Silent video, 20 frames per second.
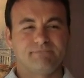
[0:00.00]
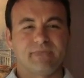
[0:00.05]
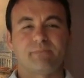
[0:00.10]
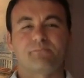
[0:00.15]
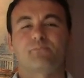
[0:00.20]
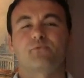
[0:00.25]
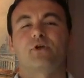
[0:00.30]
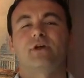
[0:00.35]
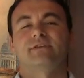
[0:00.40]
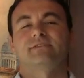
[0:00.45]

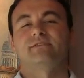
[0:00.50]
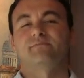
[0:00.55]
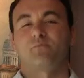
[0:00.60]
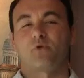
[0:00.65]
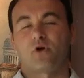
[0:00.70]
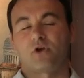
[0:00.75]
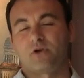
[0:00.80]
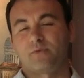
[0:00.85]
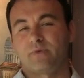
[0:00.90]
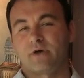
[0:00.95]
impressive
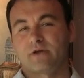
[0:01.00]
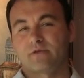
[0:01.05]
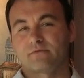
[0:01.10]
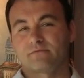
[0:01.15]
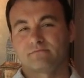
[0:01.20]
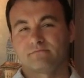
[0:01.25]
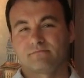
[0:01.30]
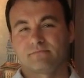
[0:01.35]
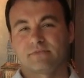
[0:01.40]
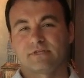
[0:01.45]
part about
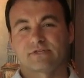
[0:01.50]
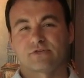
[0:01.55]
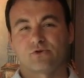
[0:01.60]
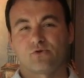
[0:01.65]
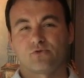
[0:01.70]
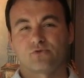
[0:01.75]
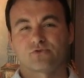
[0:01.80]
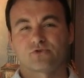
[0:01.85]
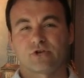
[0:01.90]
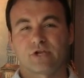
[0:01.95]
this
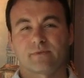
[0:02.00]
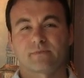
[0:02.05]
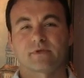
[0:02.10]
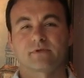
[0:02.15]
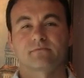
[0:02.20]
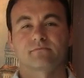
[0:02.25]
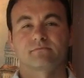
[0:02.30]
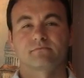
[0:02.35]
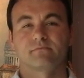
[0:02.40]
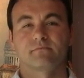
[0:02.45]
whole
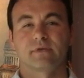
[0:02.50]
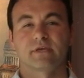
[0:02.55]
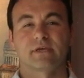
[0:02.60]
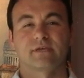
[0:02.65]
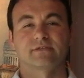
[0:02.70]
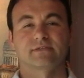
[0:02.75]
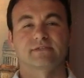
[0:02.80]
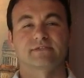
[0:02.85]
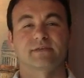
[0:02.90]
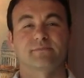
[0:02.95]
treatment
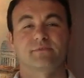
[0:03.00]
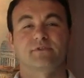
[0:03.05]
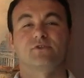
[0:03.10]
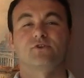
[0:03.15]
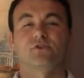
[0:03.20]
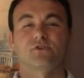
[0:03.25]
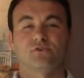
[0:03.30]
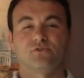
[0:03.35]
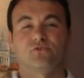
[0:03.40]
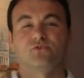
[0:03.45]
because it's something
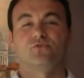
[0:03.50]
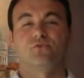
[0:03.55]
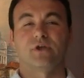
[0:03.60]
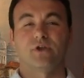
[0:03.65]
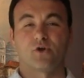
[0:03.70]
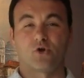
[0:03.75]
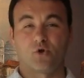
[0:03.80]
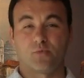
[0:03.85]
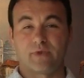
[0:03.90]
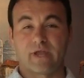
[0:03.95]
you can do
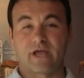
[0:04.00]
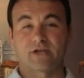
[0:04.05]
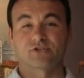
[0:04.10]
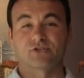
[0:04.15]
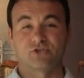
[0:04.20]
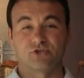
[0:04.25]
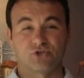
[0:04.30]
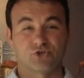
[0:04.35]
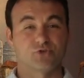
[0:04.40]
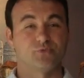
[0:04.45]
at home, and
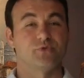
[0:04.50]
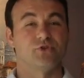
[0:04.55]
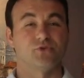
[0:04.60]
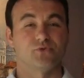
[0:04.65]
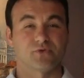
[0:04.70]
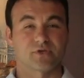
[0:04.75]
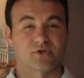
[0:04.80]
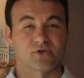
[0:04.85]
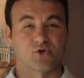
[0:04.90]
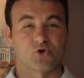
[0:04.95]
actually you should be
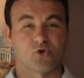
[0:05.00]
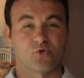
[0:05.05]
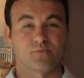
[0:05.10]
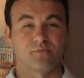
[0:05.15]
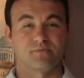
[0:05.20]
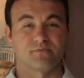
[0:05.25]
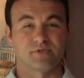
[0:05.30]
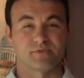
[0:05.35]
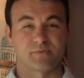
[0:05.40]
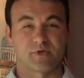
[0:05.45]
doing at
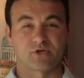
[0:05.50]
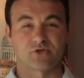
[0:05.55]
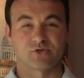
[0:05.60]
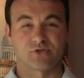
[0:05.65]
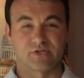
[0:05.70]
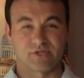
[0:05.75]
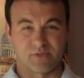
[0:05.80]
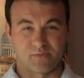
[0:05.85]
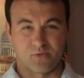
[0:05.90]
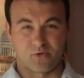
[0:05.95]
home,
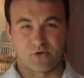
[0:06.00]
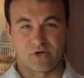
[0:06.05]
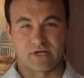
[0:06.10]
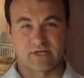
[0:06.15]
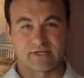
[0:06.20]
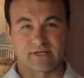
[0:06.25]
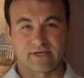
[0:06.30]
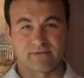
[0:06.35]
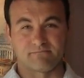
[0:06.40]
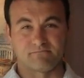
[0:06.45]
especially in the
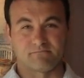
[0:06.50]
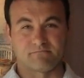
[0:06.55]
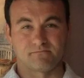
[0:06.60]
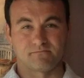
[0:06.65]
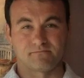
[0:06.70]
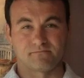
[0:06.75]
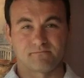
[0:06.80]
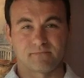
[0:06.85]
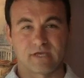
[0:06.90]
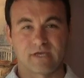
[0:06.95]
morning time.
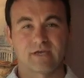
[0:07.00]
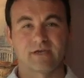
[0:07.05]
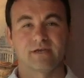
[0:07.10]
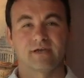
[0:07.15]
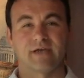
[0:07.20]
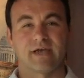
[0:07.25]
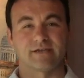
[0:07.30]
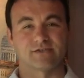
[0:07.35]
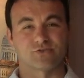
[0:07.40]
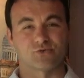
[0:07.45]

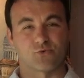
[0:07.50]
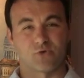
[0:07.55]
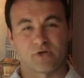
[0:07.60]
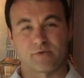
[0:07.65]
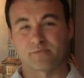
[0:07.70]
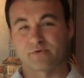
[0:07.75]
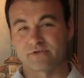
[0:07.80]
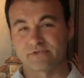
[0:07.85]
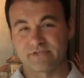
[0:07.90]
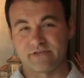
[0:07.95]
It has
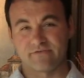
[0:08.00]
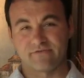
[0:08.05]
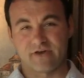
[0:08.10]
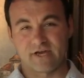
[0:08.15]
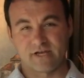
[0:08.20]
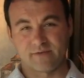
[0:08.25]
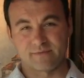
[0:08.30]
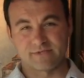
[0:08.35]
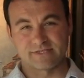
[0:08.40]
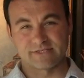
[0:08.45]
20%
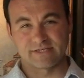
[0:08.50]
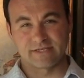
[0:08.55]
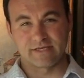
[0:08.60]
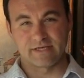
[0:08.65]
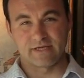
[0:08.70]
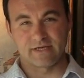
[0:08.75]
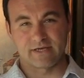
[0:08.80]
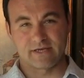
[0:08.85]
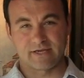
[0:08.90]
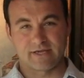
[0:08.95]
vitamin
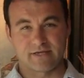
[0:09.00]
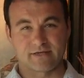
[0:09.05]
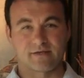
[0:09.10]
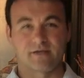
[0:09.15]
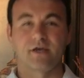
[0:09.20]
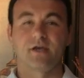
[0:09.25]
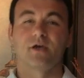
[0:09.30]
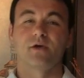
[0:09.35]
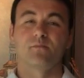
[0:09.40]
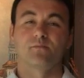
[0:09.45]
C,
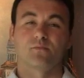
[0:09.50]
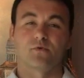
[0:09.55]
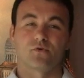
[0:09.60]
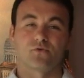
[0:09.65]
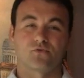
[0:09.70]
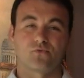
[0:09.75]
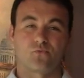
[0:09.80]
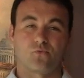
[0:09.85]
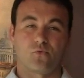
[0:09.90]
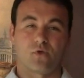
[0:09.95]
again,
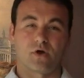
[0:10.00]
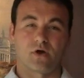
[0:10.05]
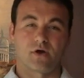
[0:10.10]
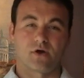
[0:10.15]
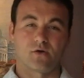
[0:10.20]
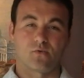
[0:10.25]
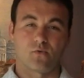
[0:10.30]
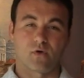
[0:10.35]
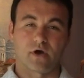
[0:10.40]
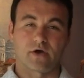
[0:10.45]
both
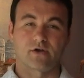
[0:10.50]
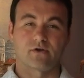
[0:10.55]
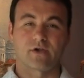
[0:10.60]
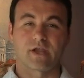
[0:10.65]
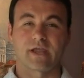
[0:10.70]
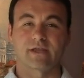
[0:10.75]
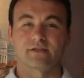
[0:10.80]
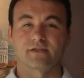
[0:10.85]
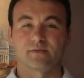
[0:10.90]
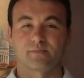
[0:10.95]
water
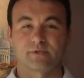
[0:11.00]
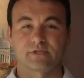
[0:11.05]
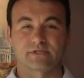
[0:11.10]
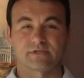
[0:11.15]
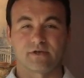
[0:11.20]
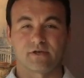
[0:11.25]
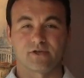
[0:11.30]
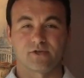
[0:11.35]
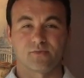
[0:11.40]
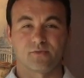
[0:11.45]
and lipid
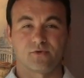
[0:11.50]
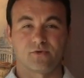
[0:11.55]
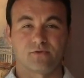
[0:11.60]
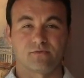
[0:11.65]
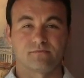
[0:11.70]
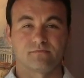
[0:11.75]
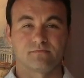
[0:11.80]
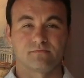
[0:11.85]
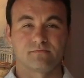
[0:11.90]
soluble.